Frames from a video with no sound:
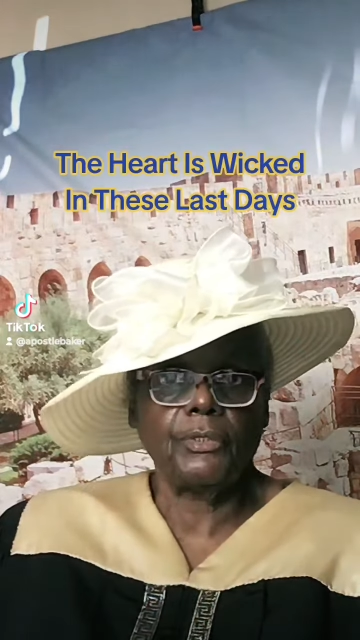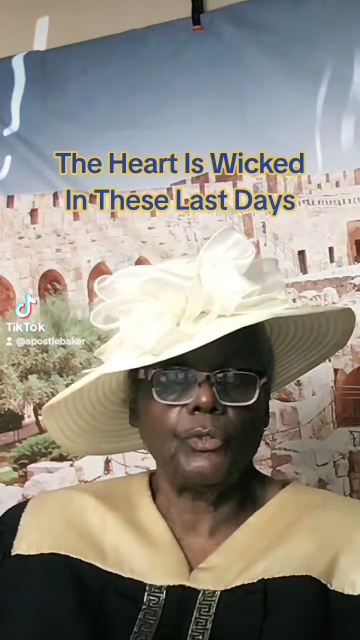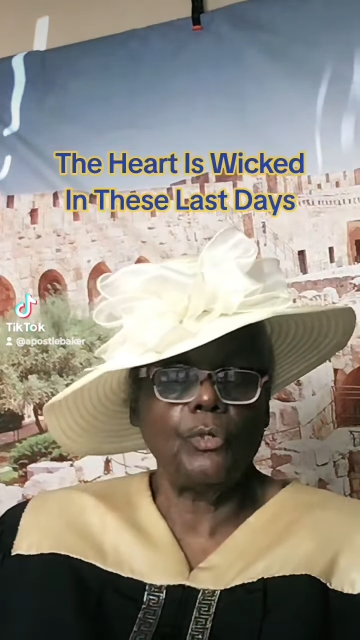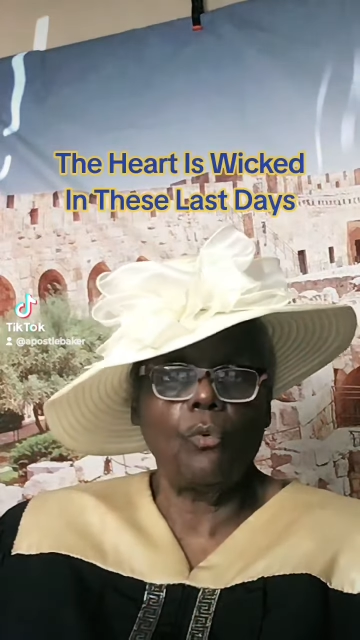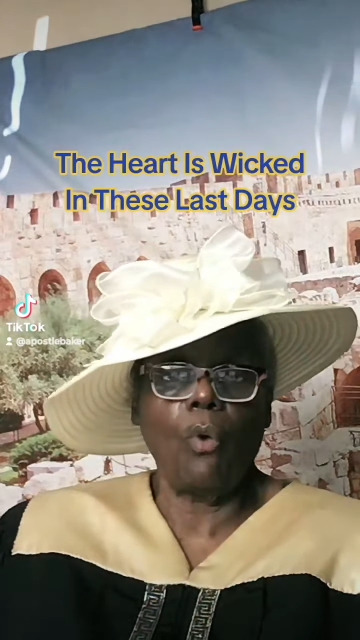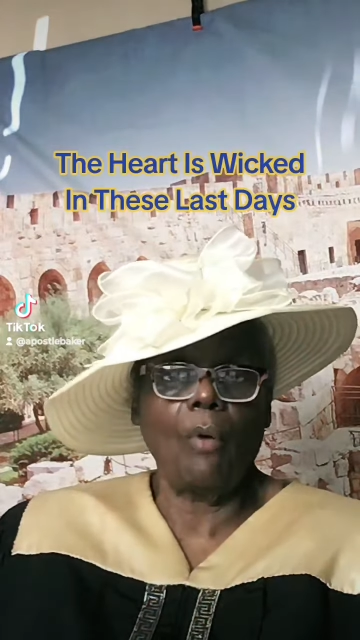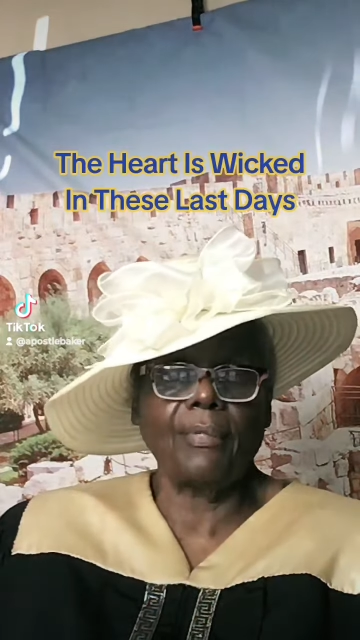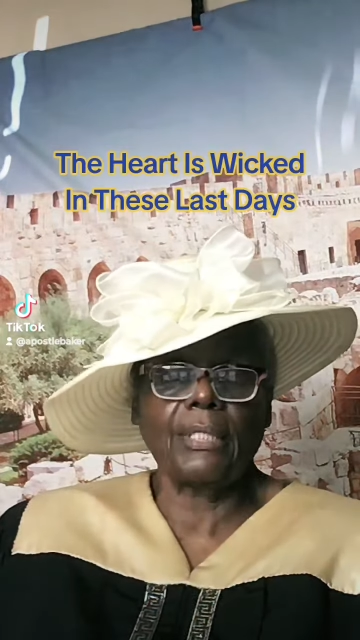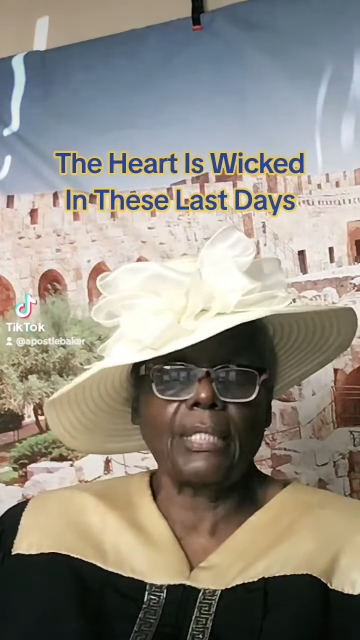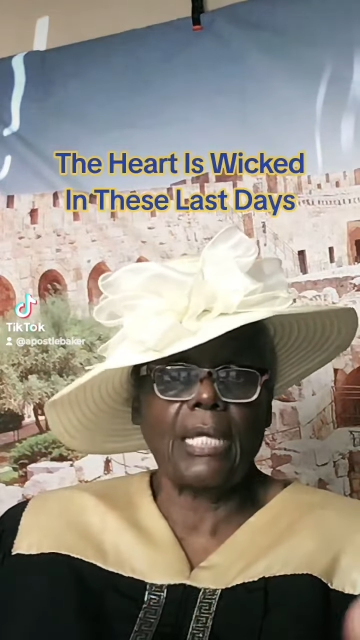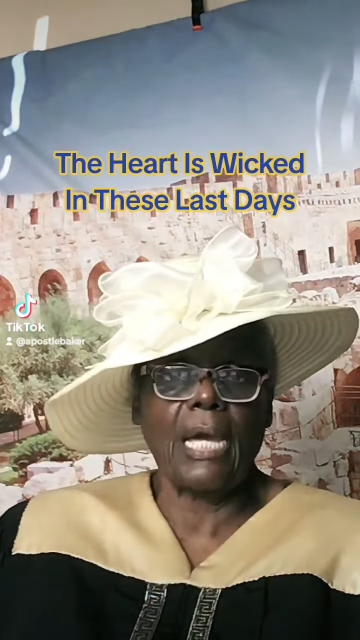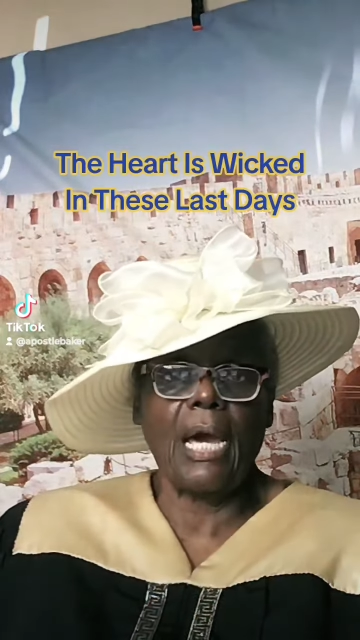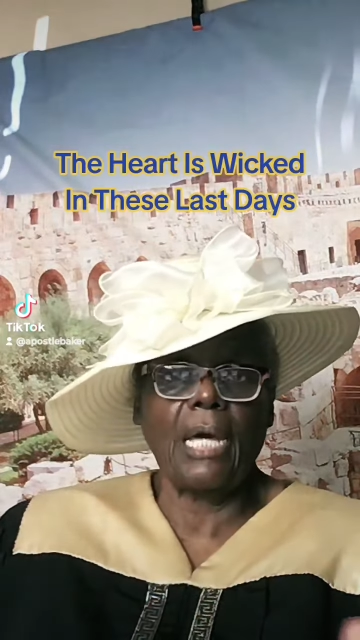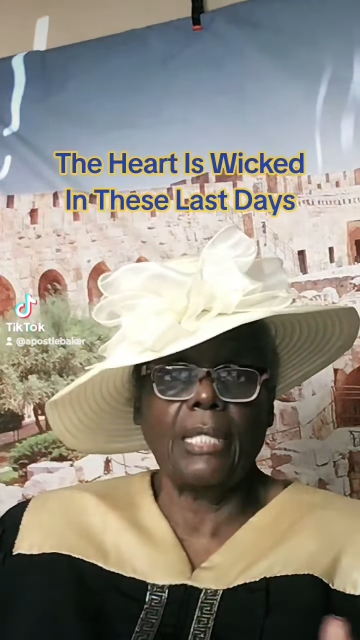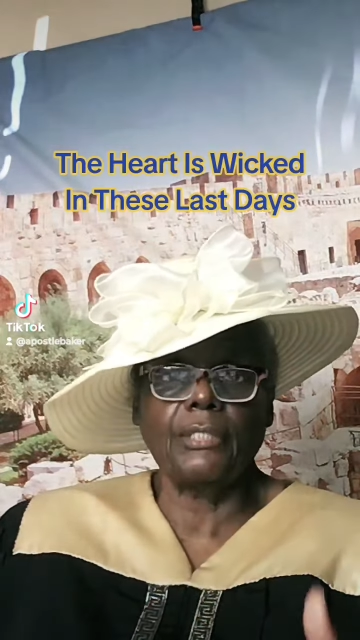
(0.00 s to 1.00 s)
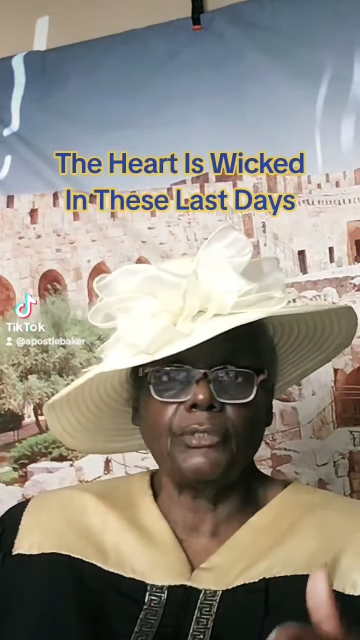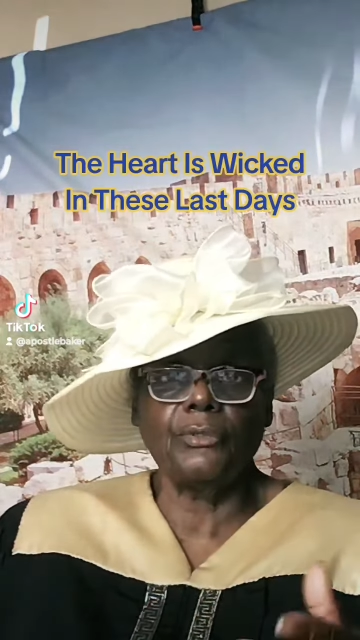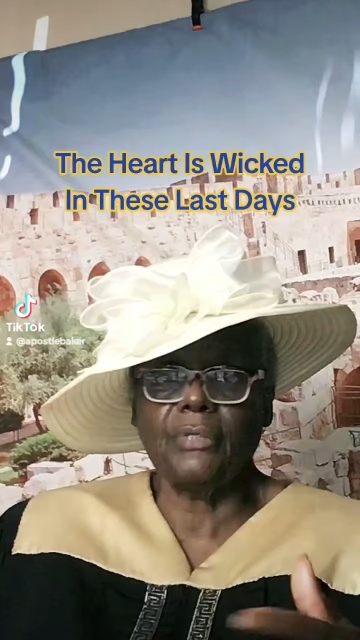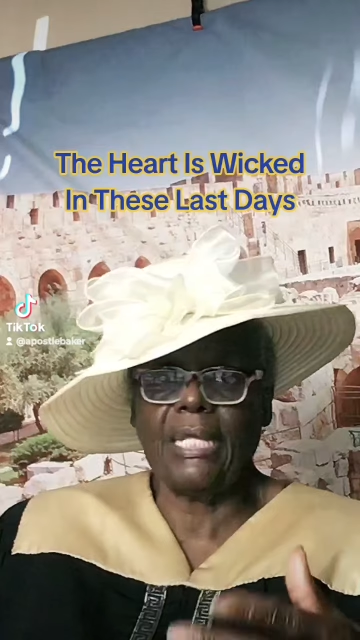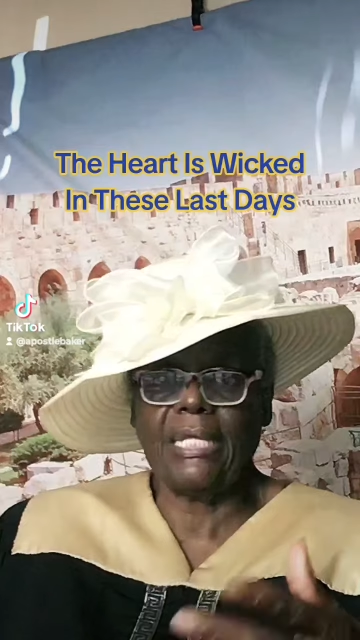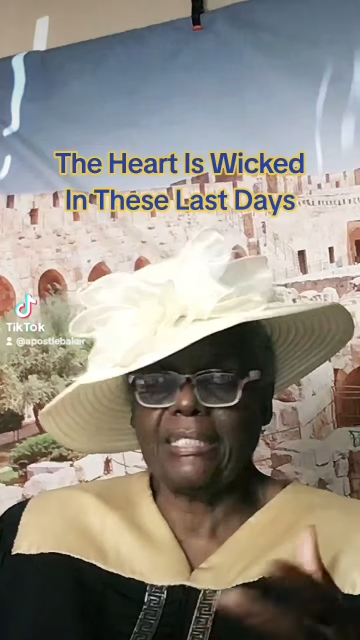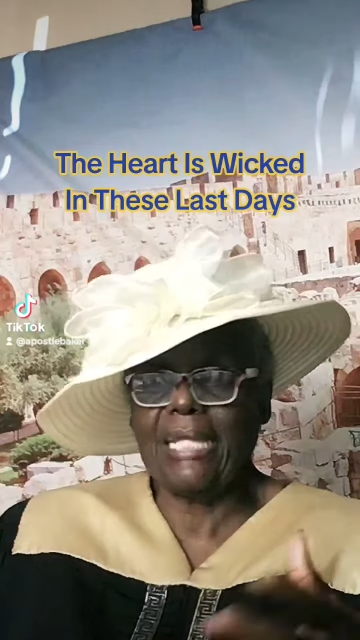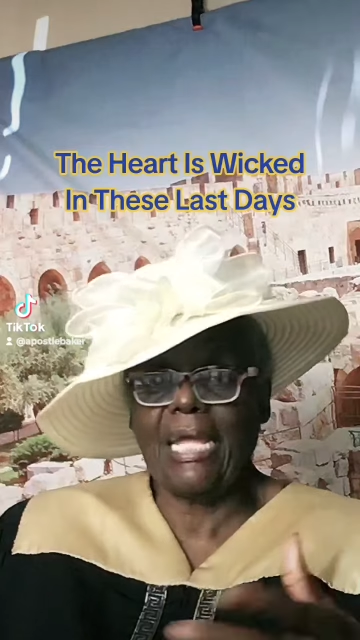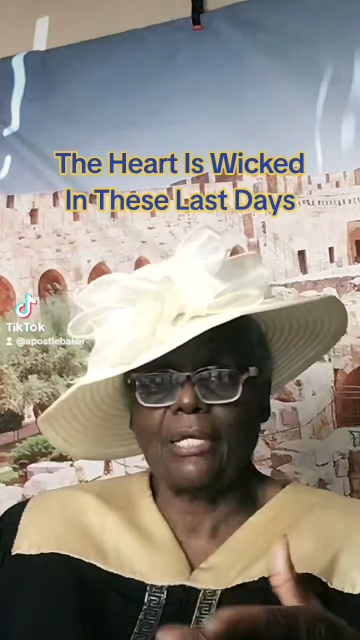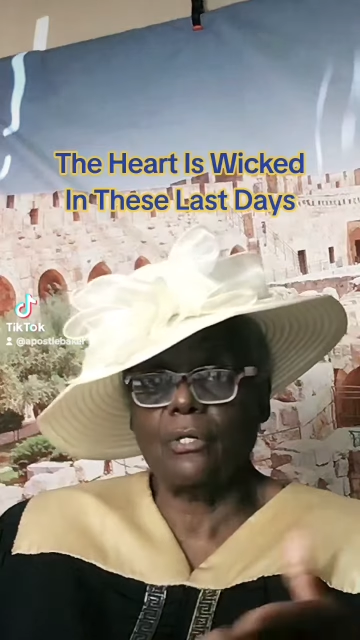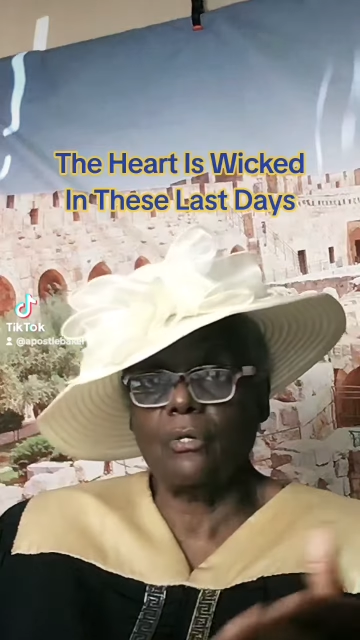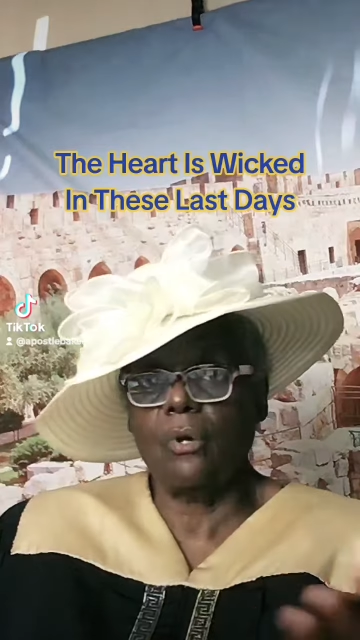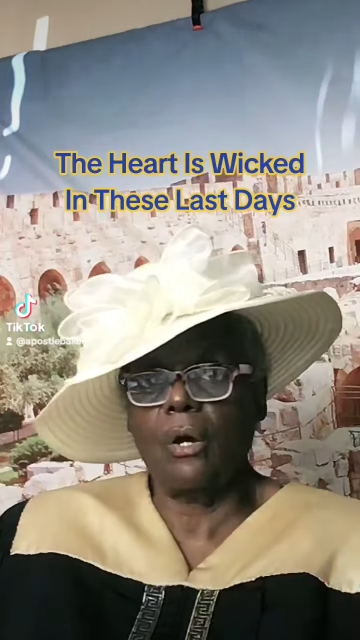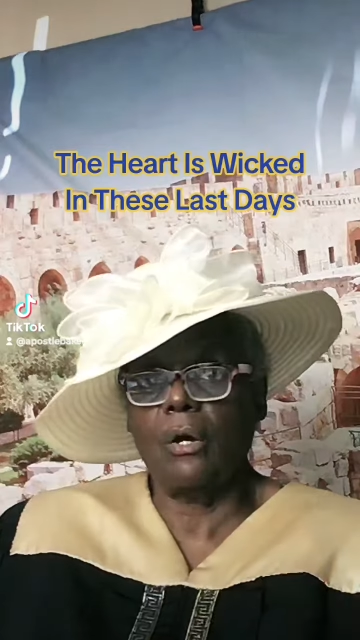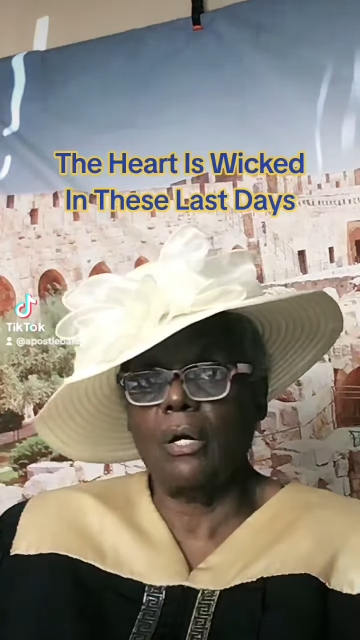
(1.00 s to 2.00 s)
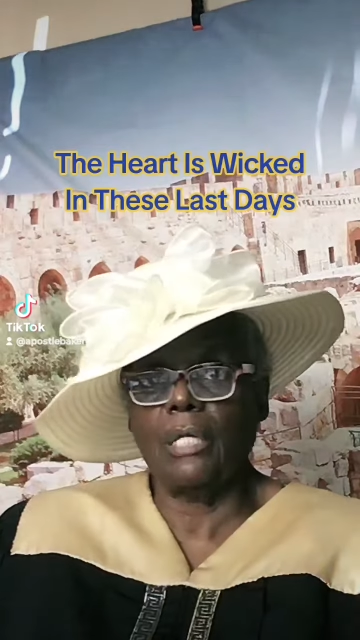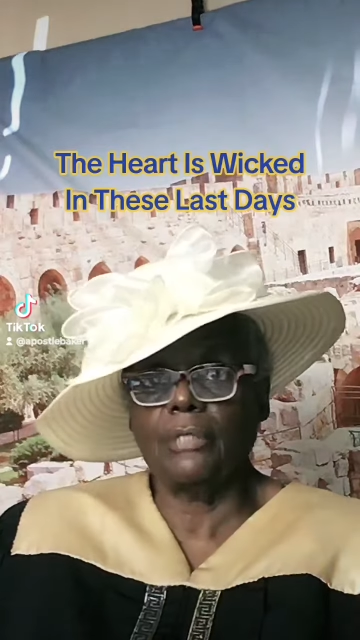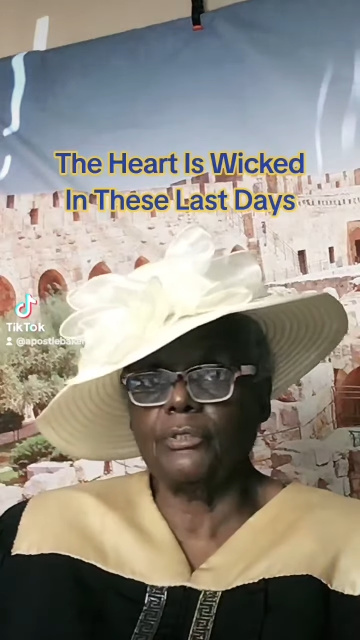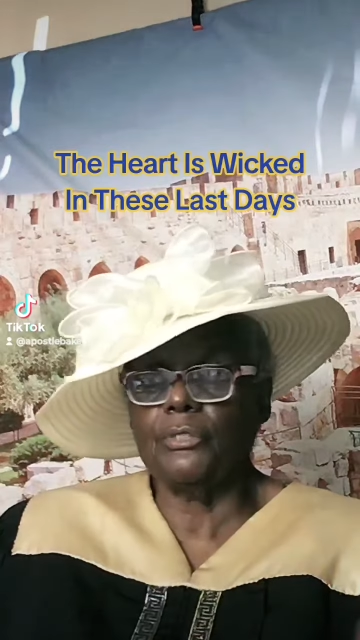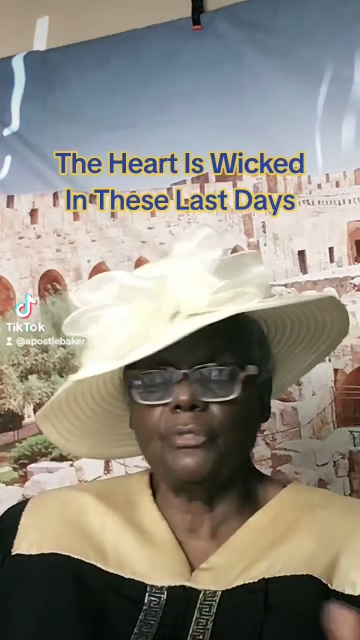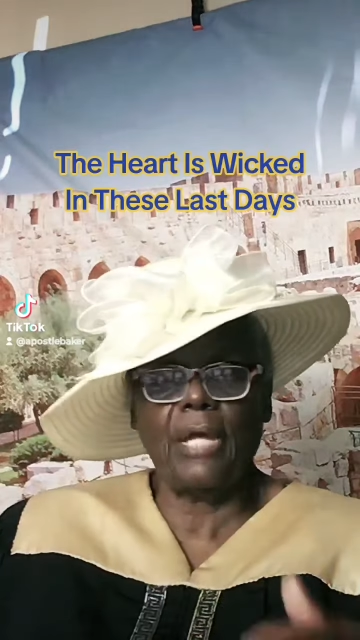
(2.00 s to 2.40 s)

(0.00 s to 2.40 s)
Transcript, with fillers: You're a woman of God and you letting that go on.